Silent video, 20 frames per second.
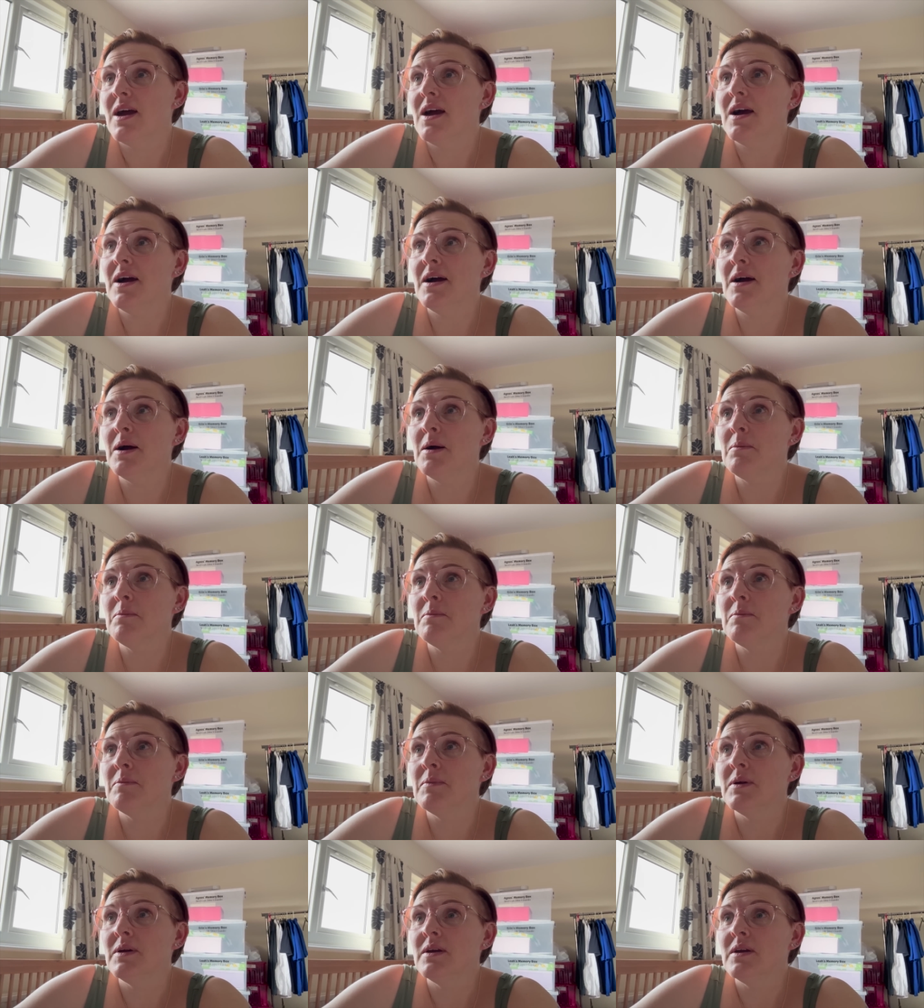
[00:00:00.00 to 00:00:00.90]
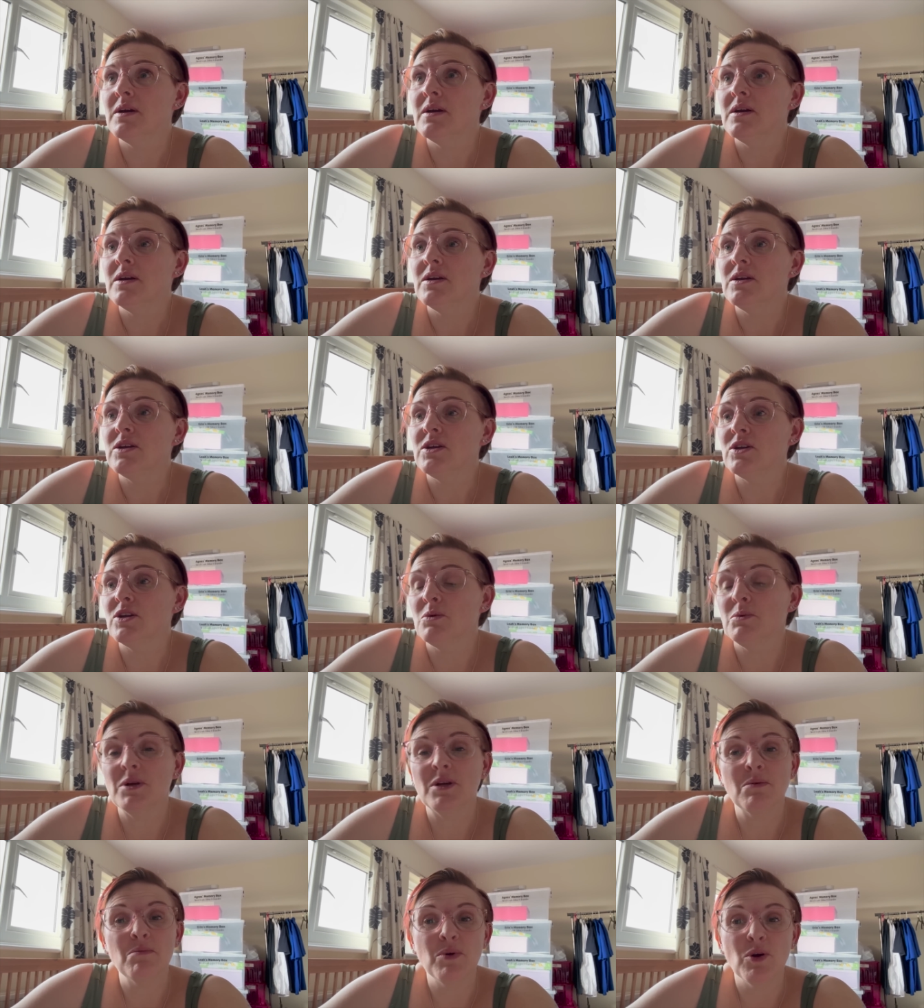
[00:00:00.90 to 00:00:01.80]
Um, you know,
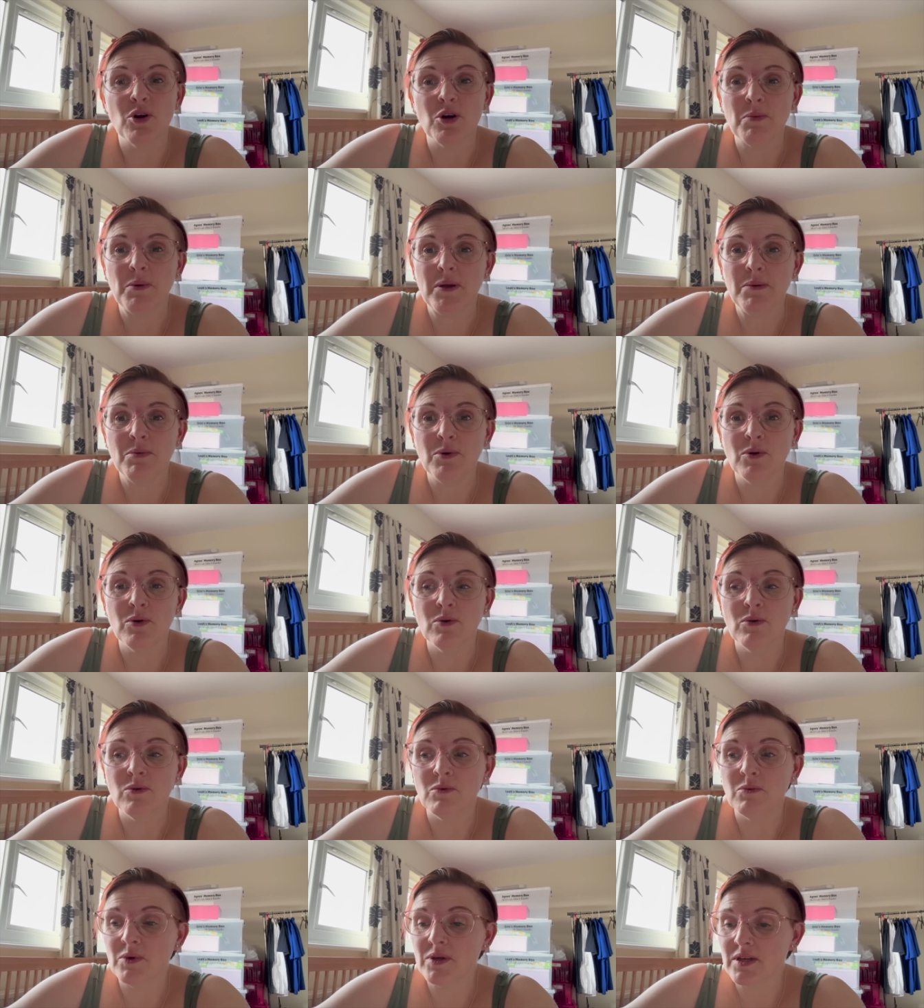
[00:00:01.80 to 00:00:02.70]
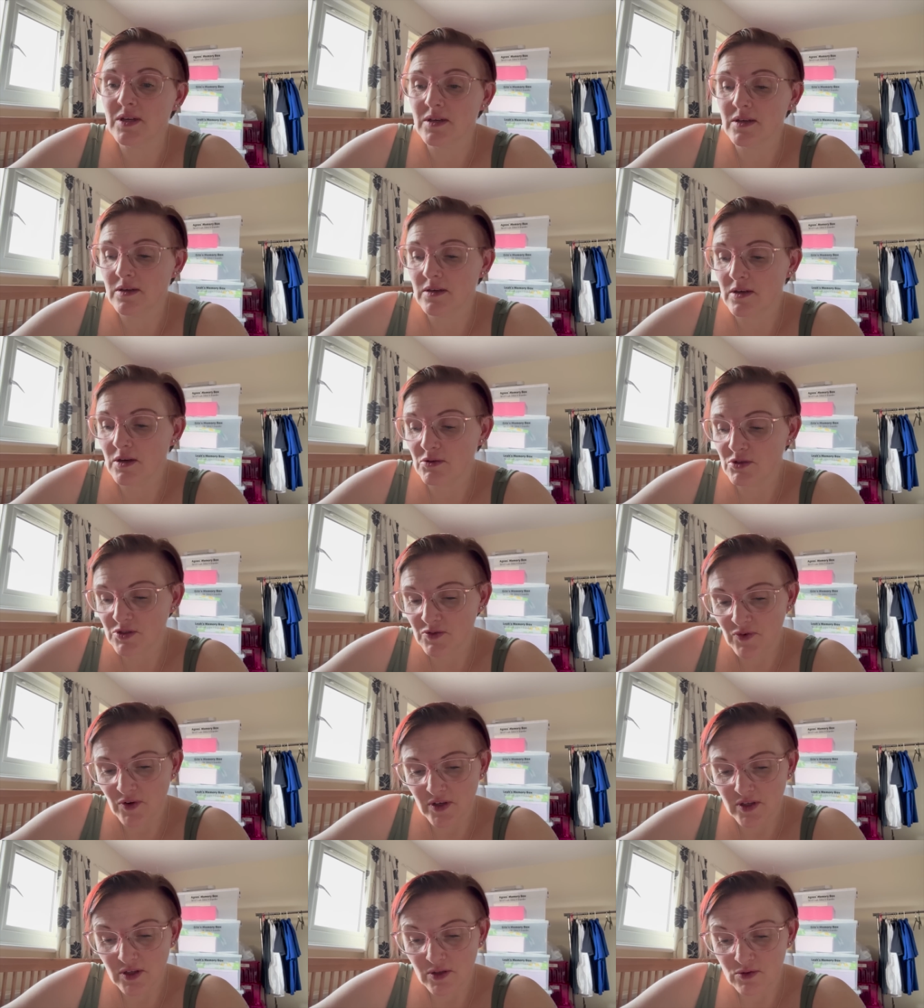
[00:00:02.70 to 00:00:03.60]
we can block people, we can
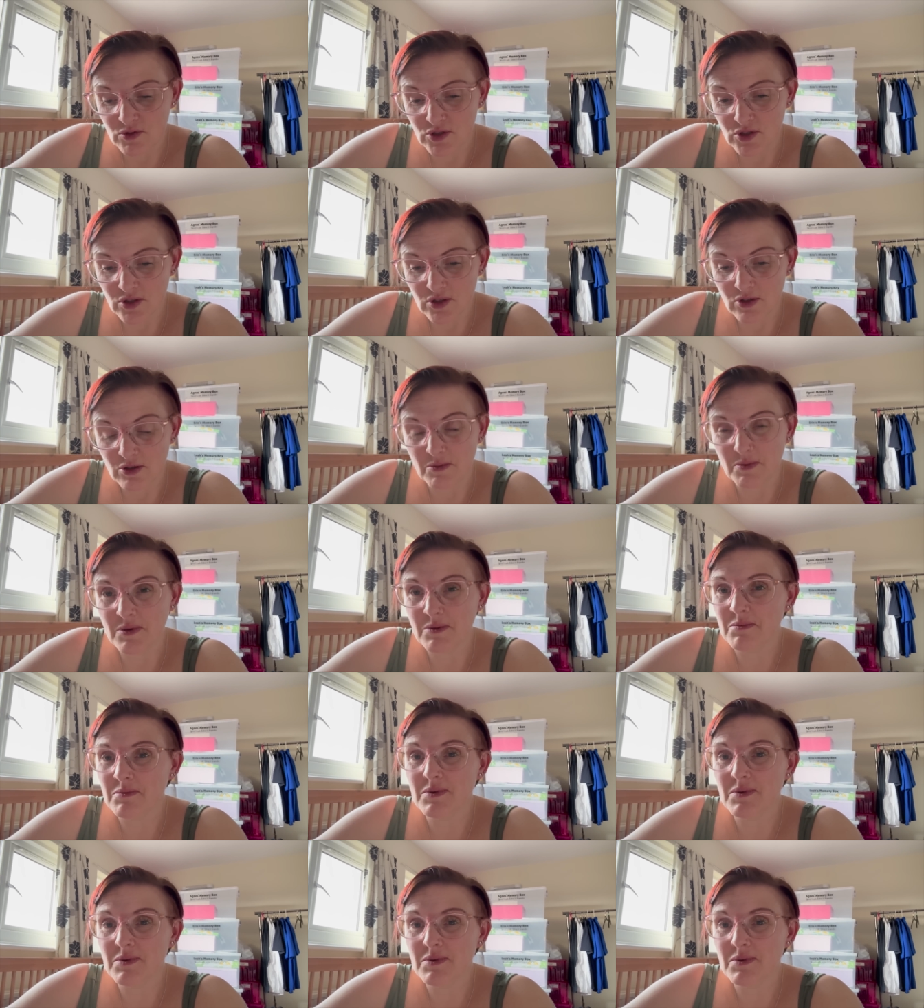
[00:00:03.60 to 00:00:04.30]
notify YouTube,